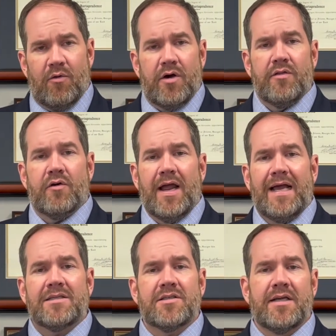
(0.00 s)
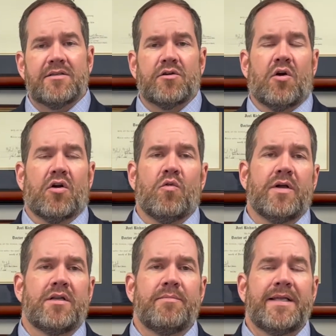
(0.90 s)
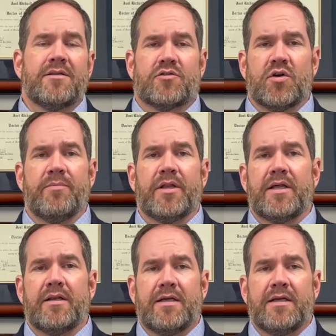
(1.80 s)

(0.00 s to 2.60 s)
other assets are going to be distributed